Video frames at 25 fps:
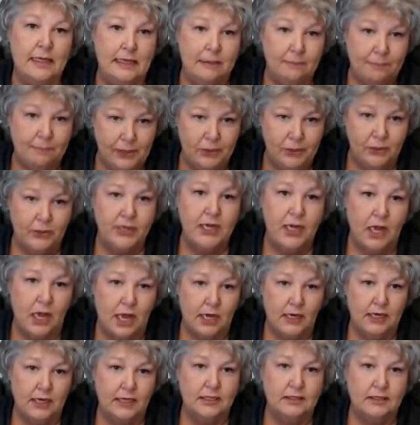
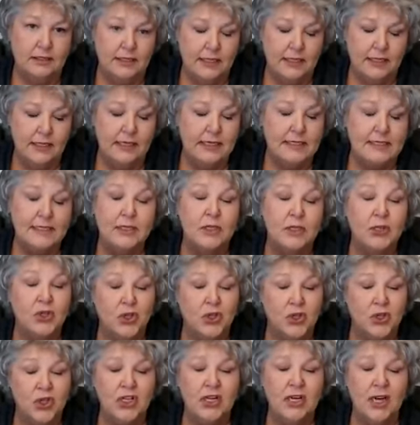periodically is a
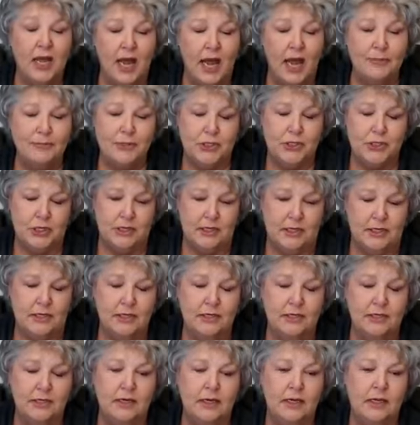good
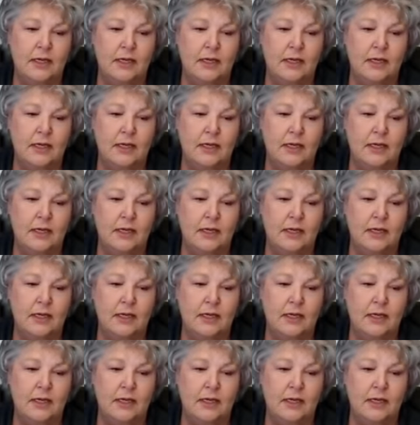option.